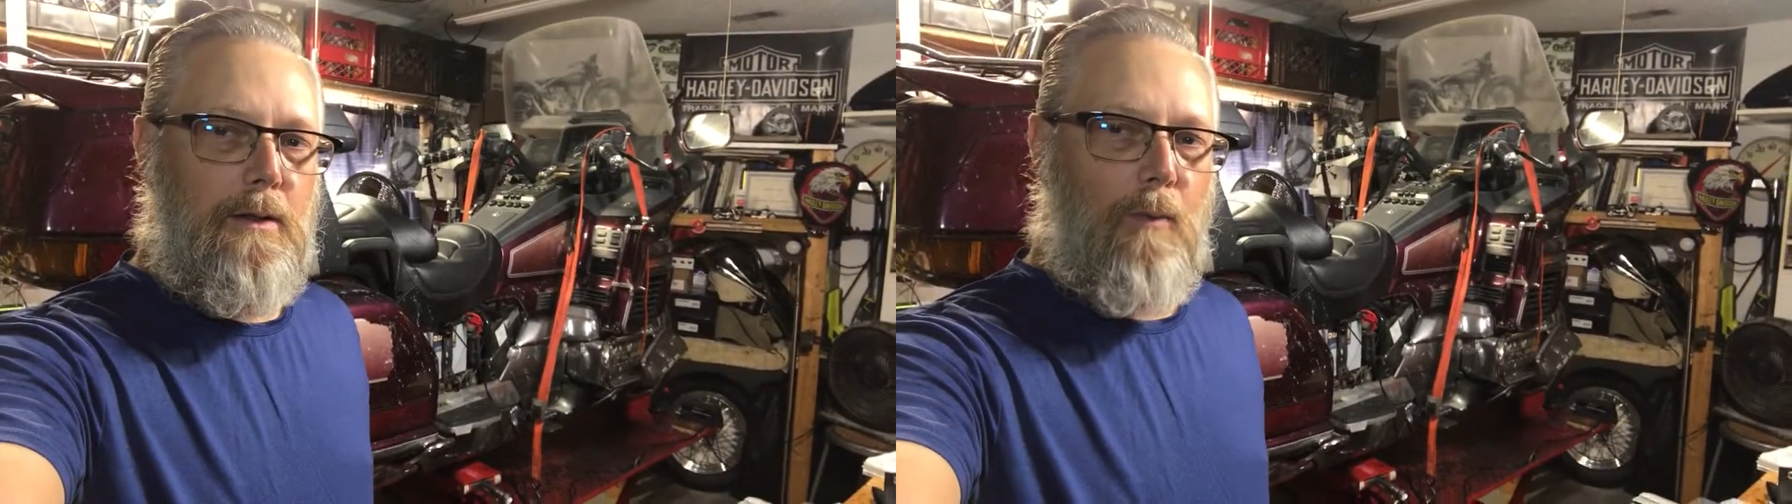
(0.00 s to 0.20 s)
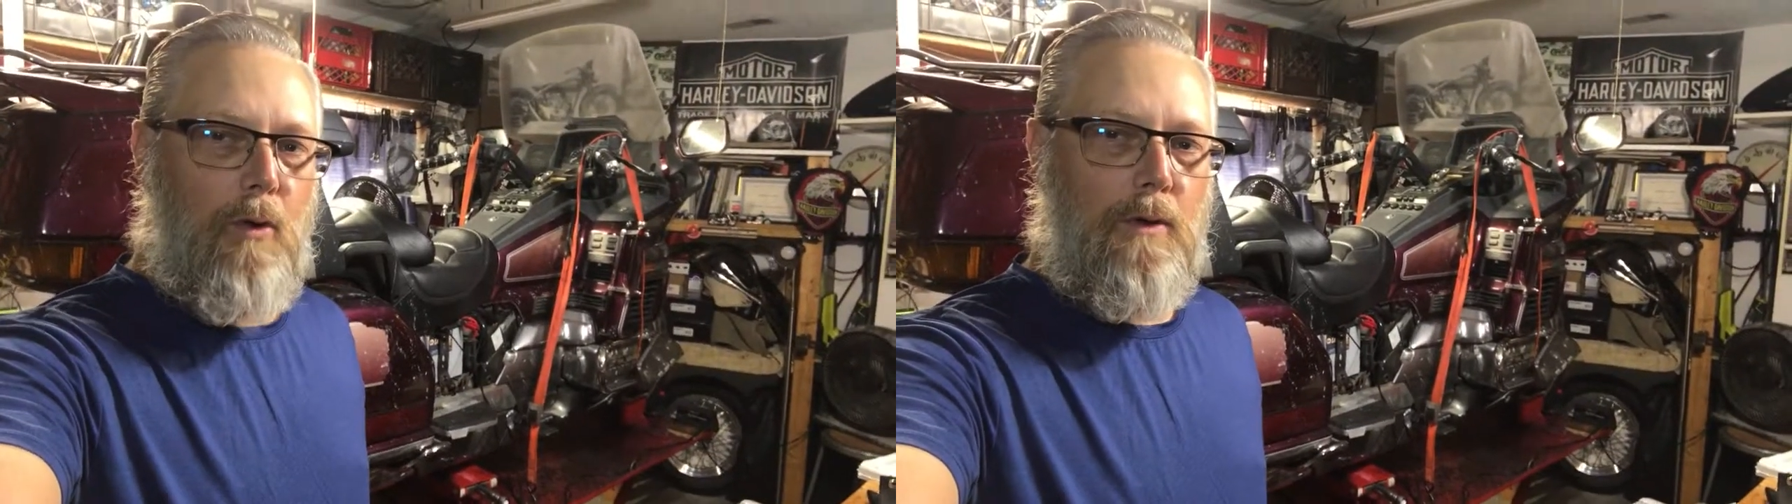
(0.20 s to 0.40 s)

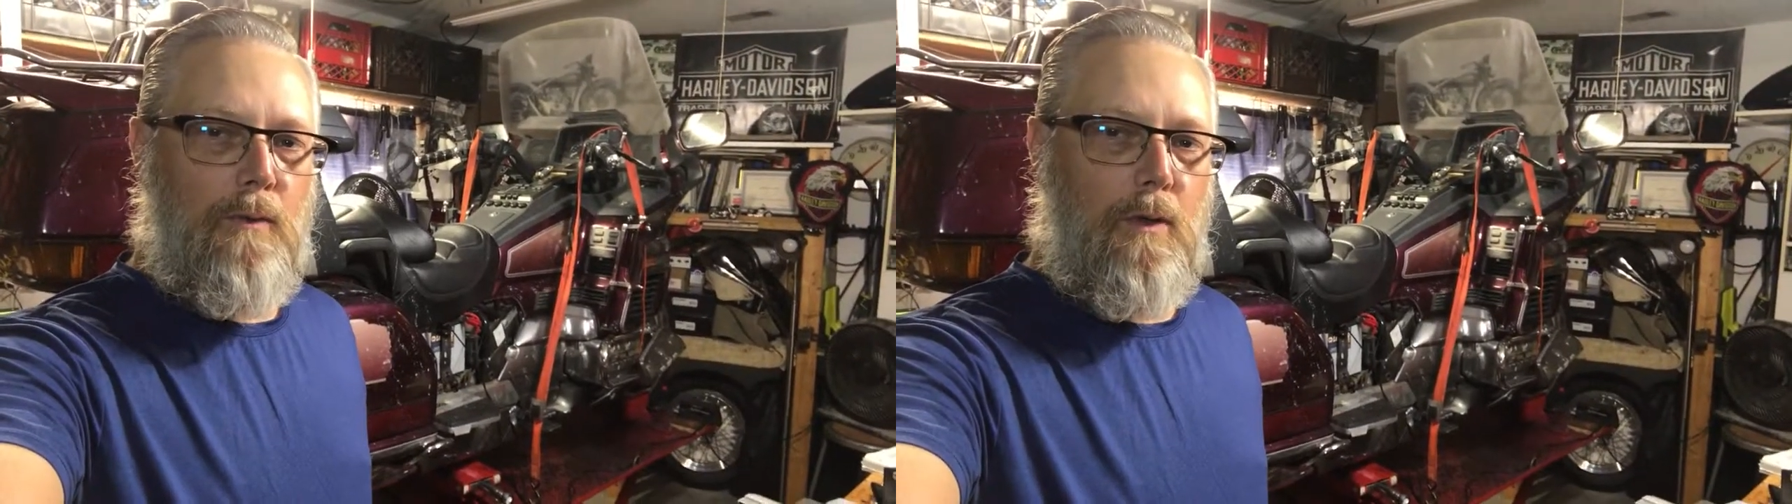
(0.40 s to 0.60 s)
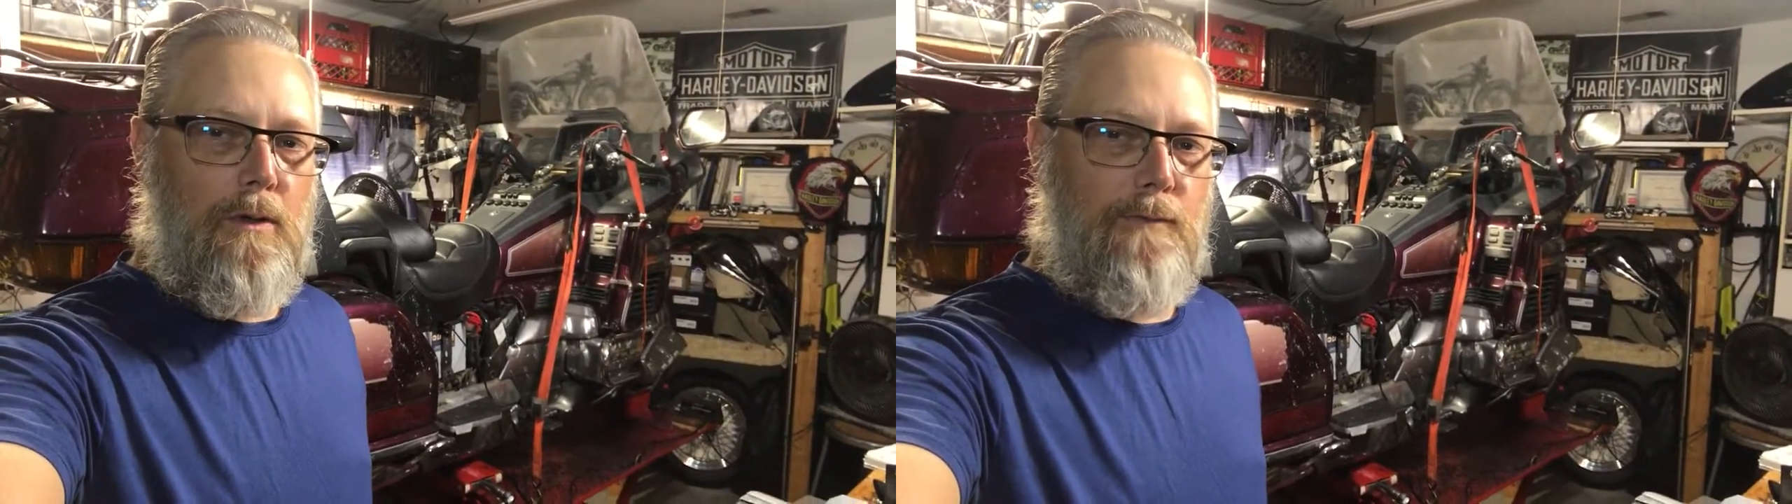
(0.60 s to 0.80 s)

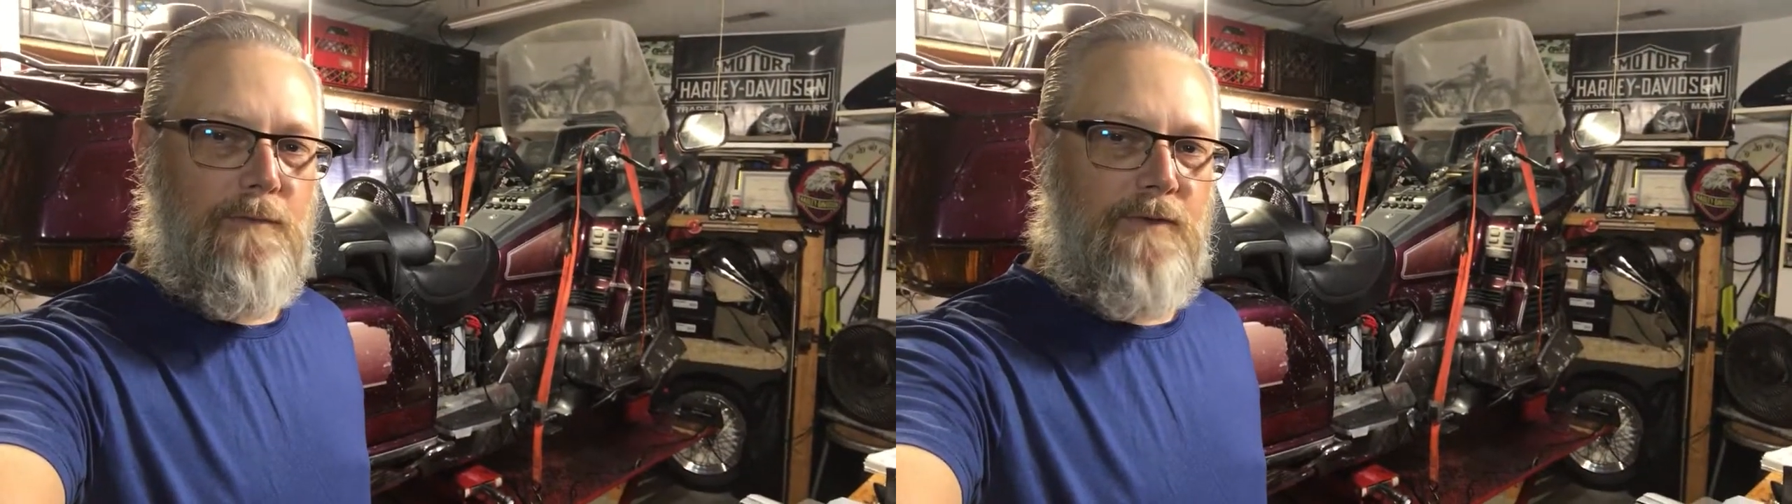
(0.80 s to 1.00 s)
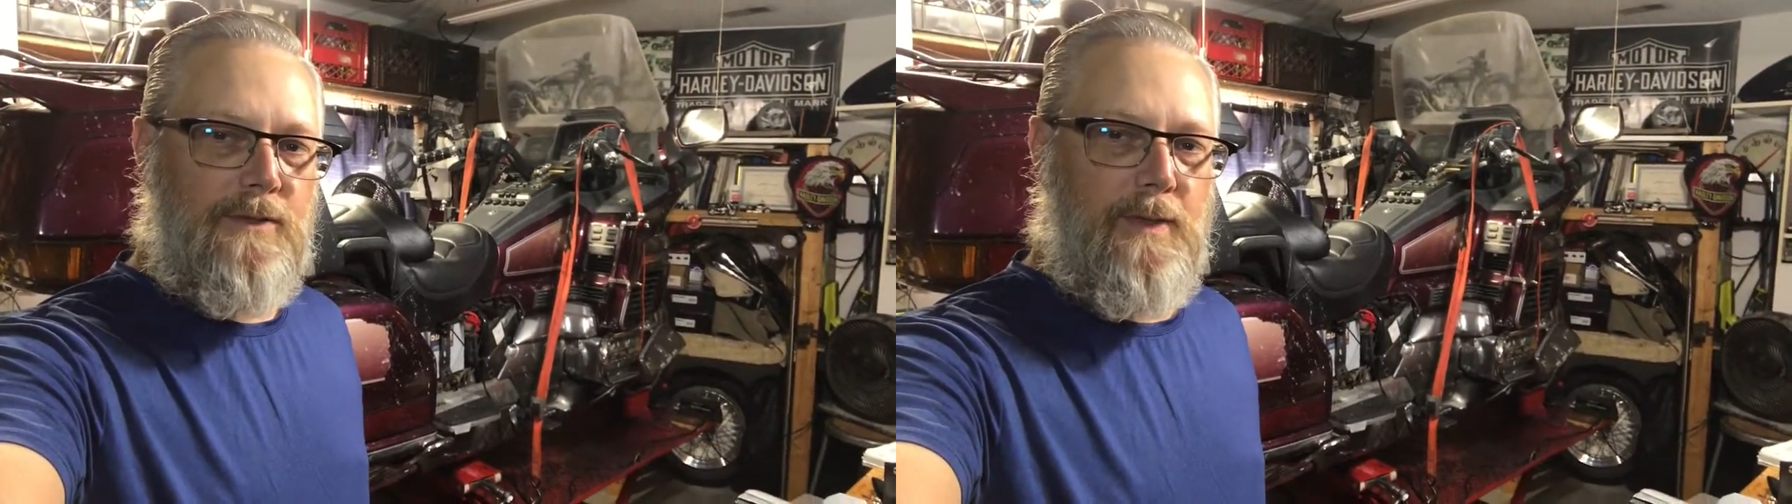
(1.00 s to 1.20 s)
Morning, welcome
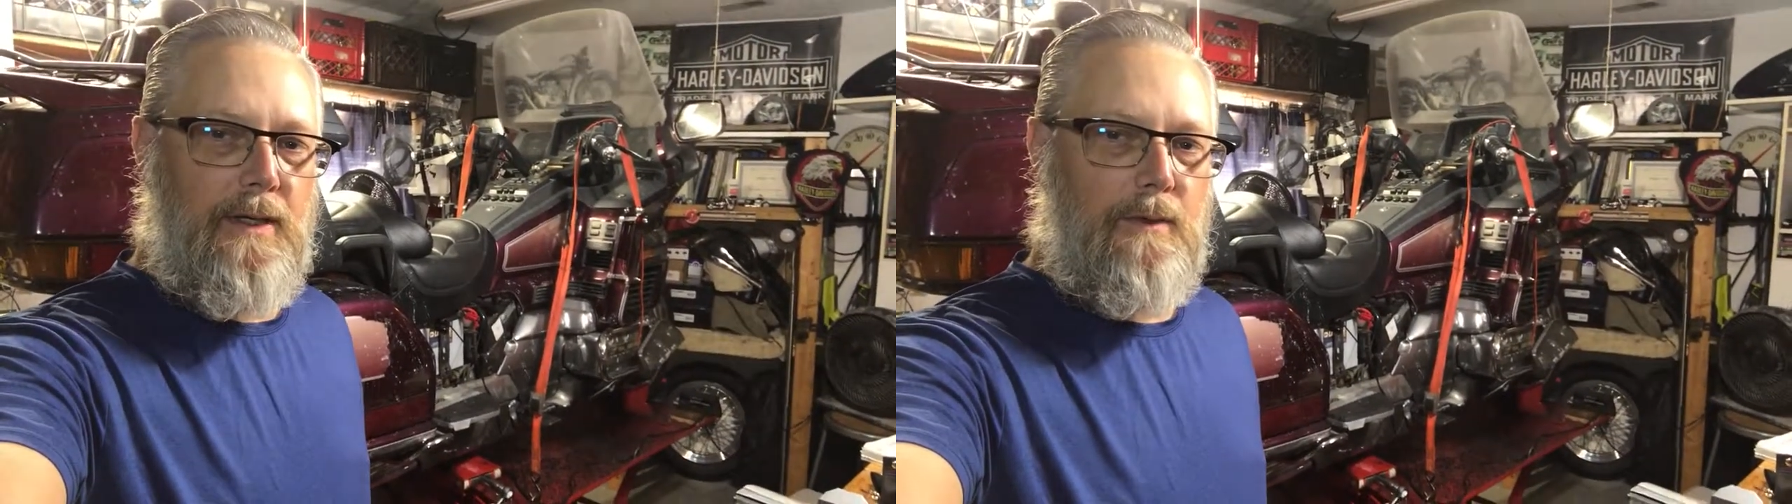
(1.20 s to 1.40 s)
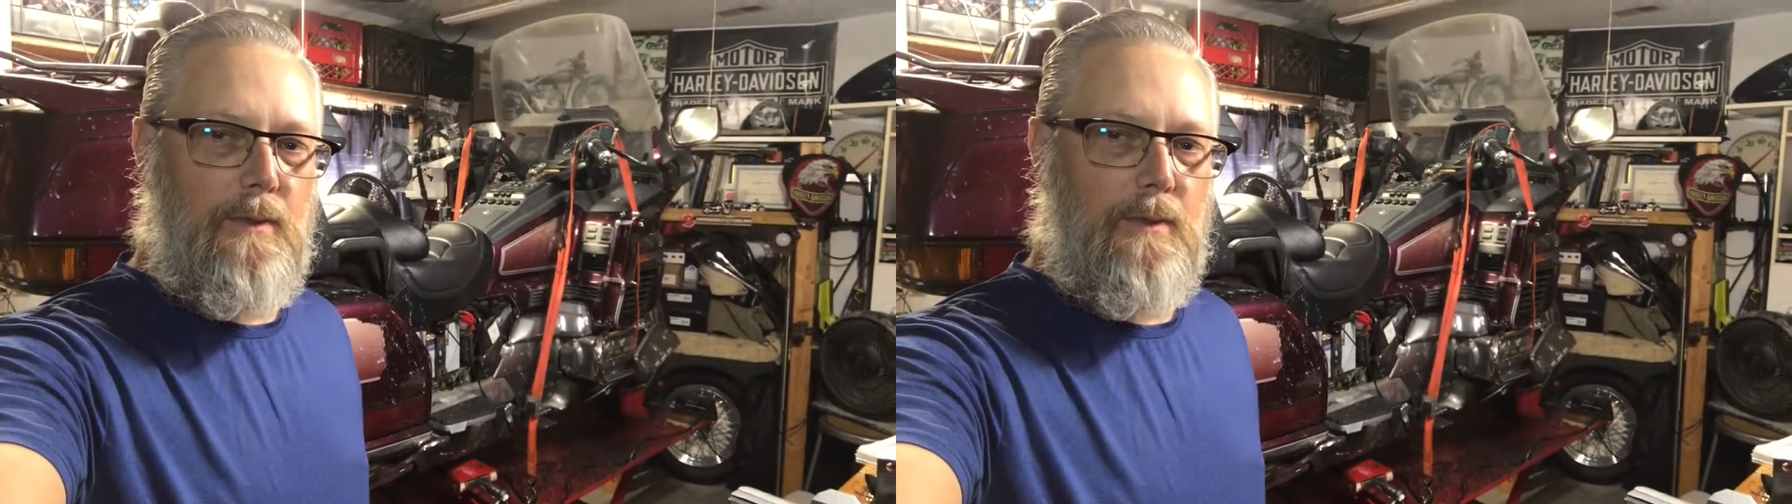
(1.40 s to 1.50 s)
to Fitch Painting